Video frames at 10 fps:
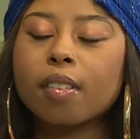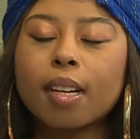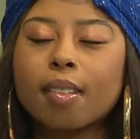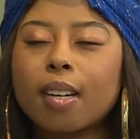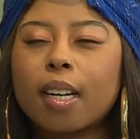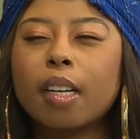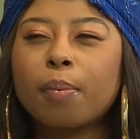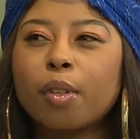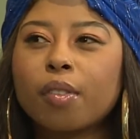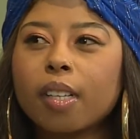because I
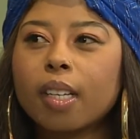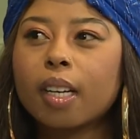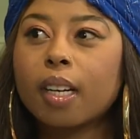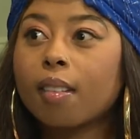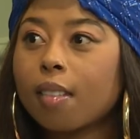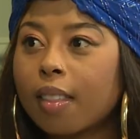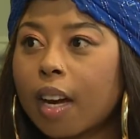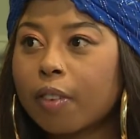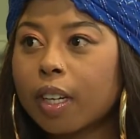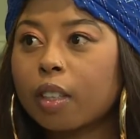studied music in South
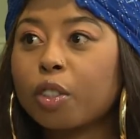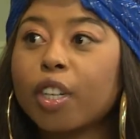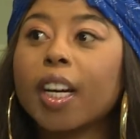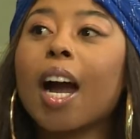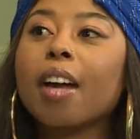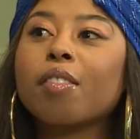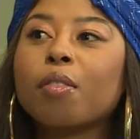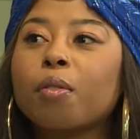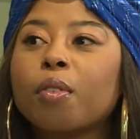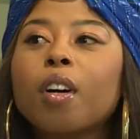Africa during yes. high
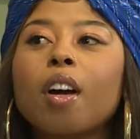school.